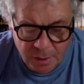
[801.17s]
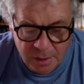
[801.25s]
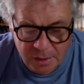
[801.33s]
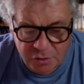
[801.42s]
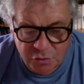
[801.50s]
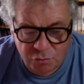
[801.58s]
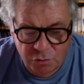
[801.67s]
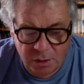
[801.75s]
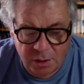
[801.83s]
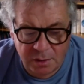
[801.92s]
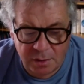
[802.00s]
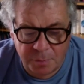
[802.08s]
is
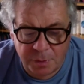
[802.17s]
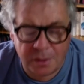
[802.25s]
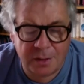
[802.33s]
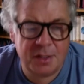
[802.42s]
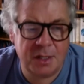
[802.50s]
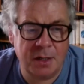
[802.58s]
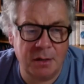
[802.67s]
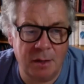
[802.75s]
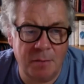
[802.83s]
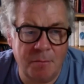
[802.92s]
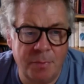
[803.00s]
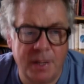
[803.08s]
really the political
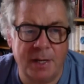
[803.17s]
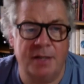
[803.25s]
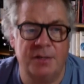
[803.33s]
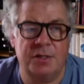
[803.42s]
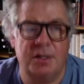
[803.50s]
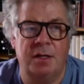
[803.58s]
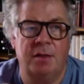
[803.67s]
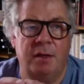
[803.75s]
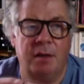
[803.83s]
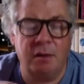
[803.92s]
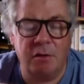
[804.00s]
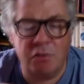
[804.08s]
impasse and
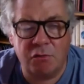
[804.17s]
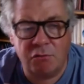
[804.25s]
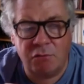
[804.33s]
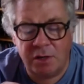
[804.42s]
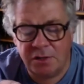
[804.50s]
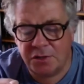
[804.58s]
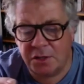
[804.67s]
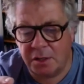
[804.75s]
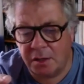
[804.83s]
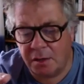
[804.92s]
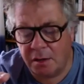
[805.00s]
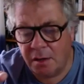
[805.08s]
the
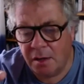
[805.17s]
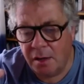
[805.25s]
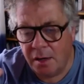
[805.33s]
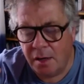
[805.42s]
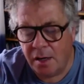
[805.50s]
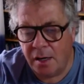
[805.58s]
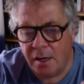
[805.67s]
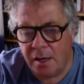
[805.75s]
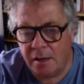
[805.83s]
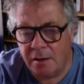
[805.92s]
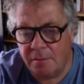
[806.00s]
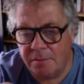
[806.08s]
increasing
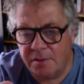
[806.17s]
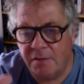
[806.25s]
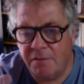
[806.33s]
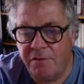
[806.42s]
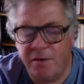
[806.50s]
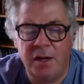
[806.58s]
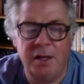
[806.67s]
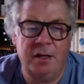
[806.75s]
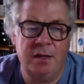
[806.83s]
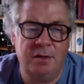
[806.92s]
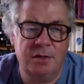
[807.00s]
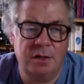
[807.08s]

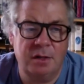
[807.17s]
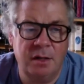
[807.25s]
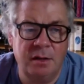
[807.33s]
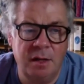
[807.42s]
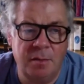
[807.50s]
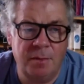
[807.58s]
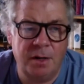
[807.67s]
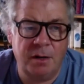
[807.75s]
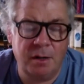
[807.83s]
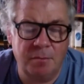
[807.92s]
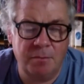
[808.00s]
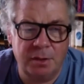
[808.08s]
divide in the
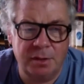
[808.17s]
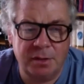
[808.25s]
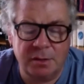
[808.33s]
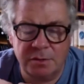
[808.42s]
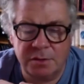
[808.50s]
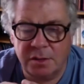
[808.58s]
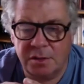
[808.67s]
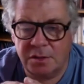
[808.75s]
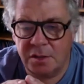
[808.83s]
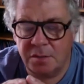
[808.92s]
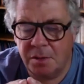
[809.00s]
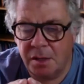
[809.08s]
American political
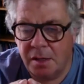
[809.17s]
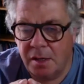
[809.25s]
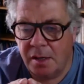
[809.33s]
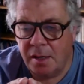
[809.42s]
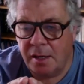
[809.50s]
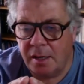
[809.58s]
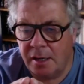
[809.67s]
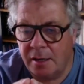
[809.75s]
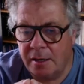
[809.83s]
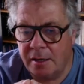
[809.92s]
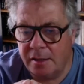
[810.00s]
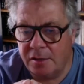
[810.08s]
system.
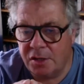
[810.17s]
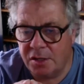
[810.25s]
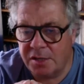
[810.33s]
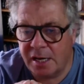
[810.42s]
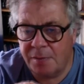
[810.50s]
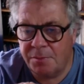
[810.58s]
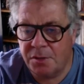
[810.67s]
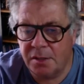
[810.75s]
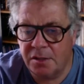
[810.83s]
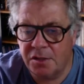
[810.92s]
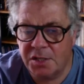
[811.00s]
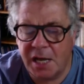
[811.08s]
It just
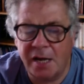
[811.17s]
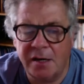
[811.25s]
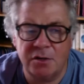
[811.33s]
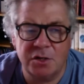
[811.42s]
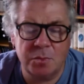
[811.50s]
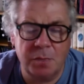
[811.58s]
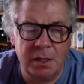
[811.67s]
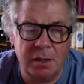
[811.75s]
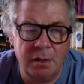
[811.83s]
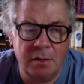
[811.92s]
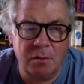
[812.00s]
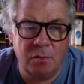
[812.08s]
absolutely staggers
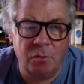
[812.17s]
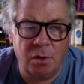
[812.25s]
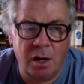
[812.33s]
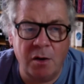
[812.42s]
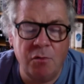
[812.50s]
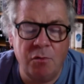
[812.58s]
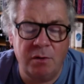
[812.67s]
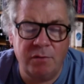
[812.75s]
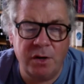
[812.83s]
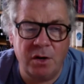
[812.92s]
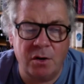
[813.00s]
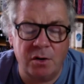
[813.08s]
me how we've
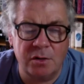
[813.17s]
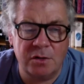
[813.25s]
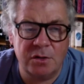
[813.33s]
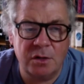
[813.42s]
got